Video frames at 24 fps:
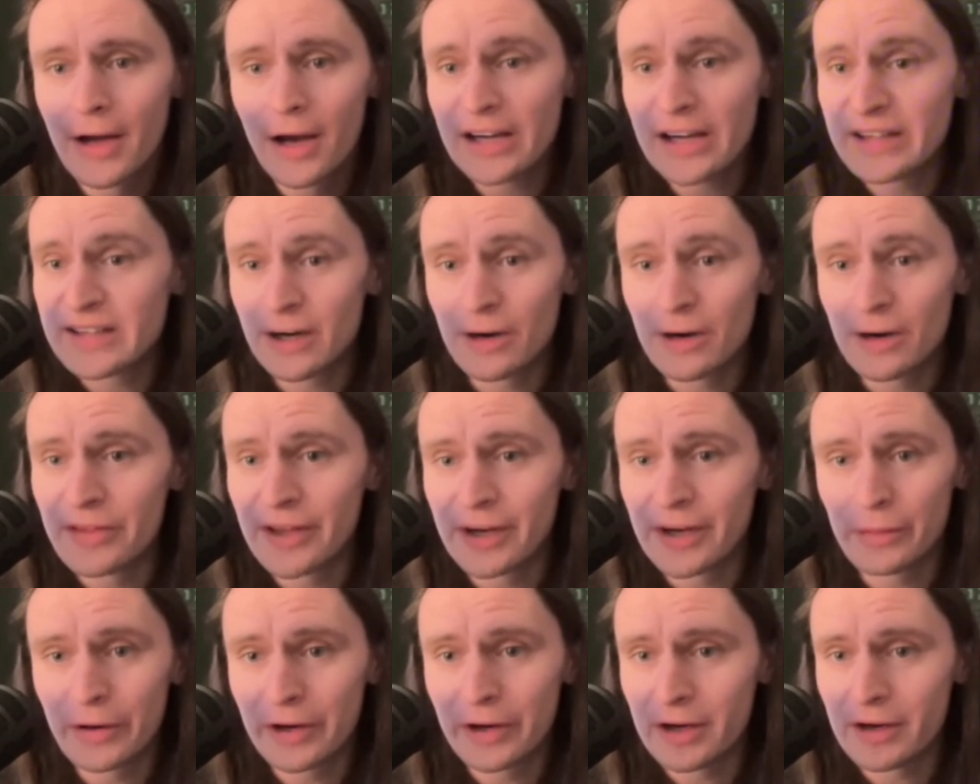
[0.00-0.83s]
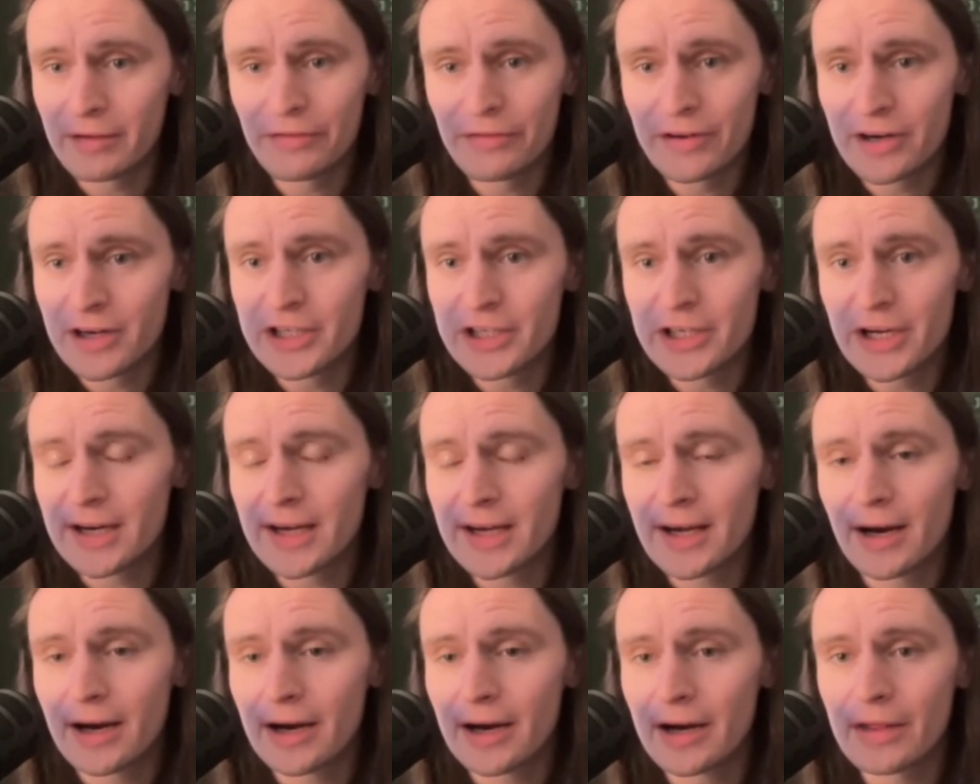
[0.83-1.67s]
I don't think we're going to finish
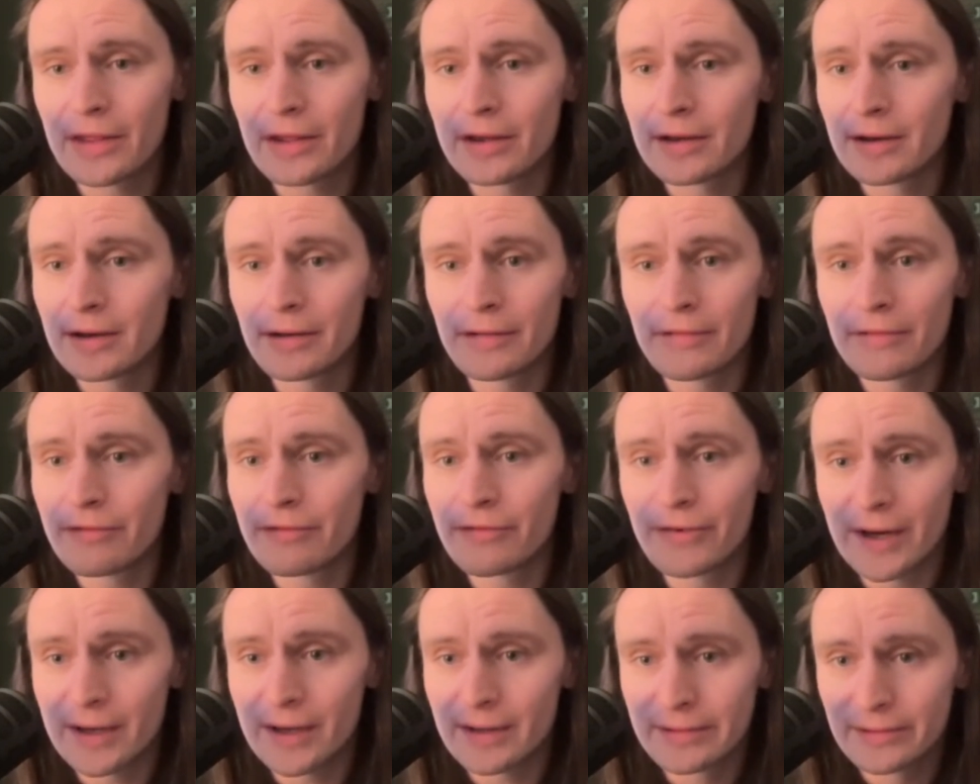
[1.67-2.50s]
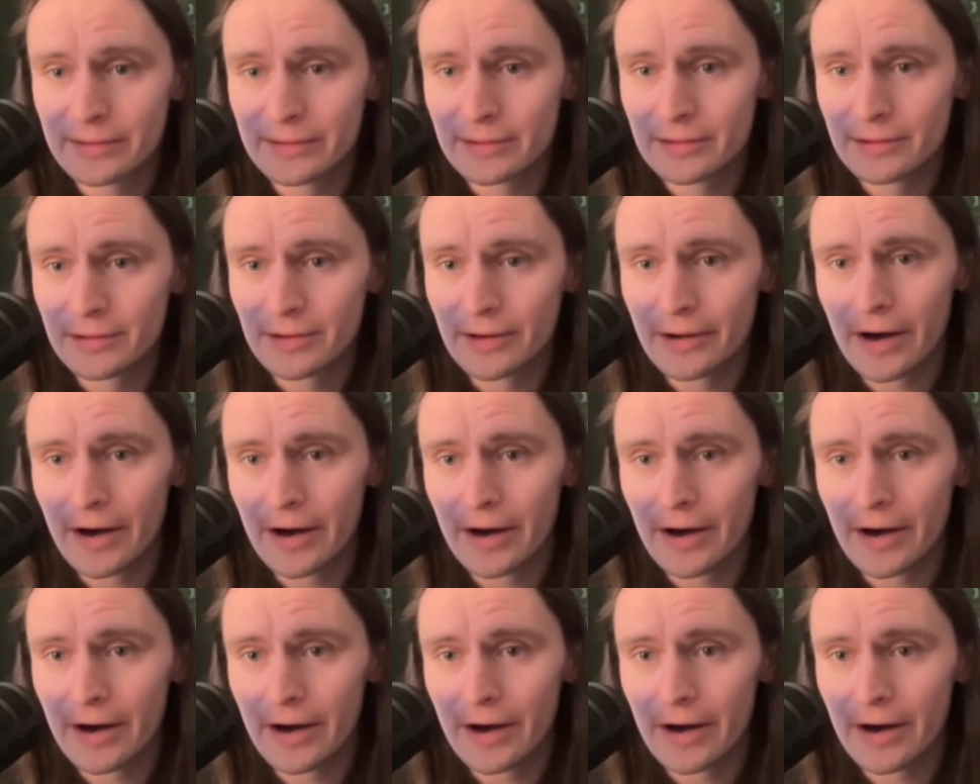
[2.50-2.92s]
any higher than fifth.